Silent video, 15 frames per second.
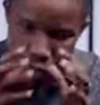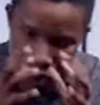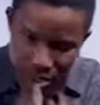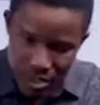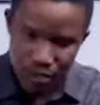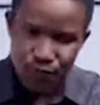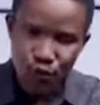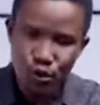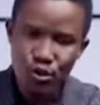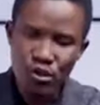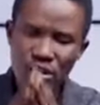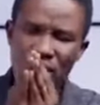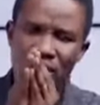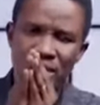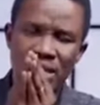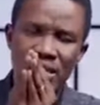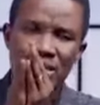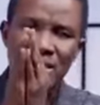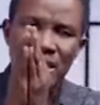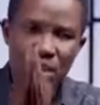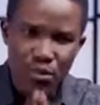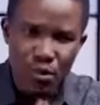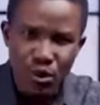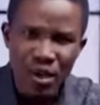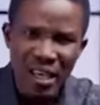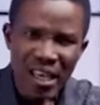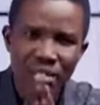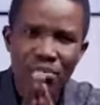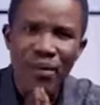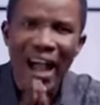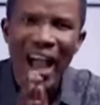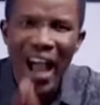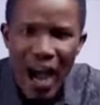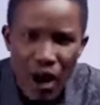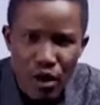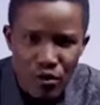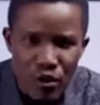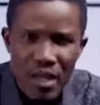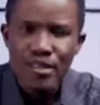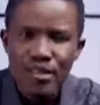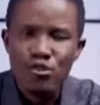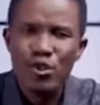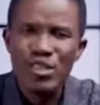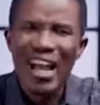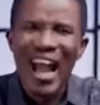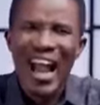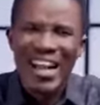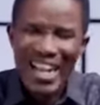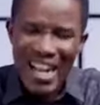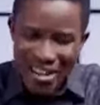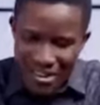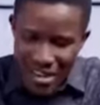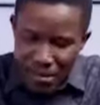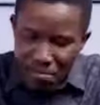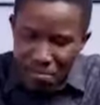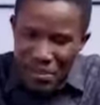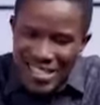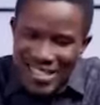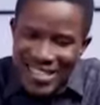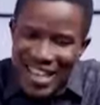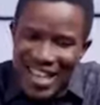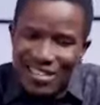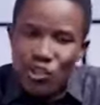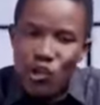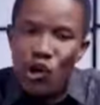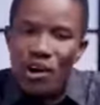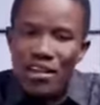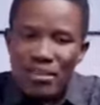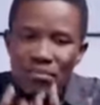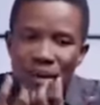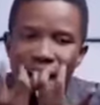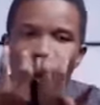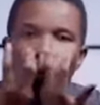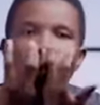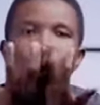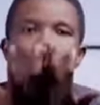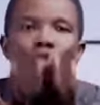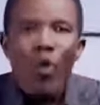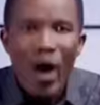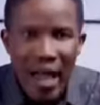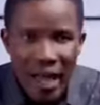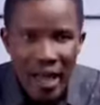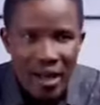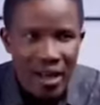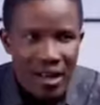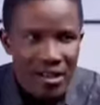wants food on the table in my house so that I can represent God in my home well.